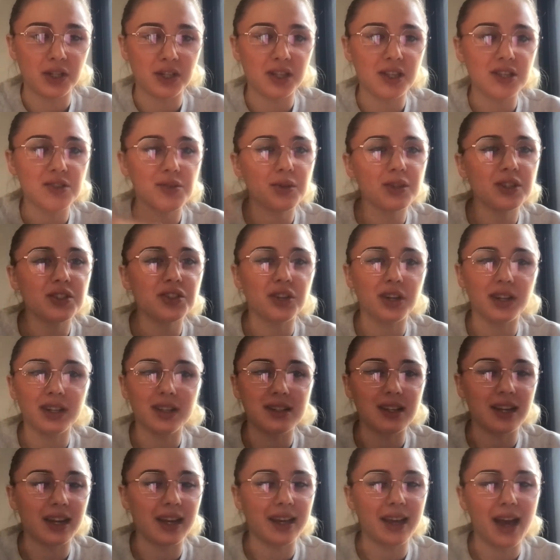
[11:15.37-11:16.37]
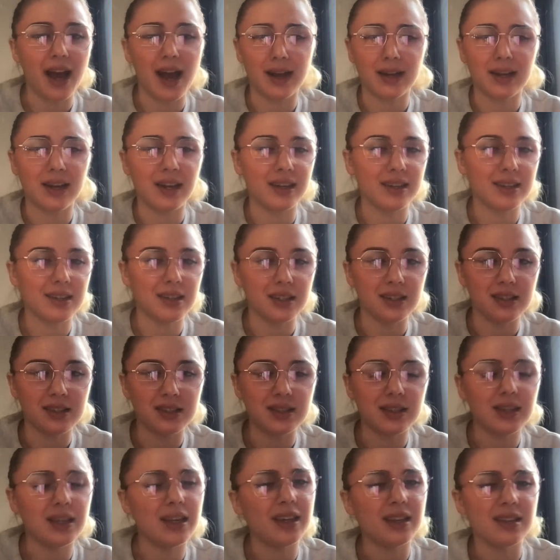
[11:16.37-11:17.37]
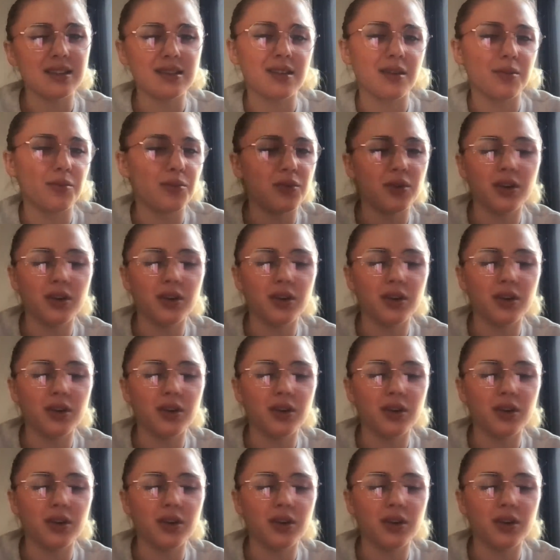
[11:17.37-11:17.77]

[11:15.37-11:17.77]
He's always trying to like act like he's seeing some.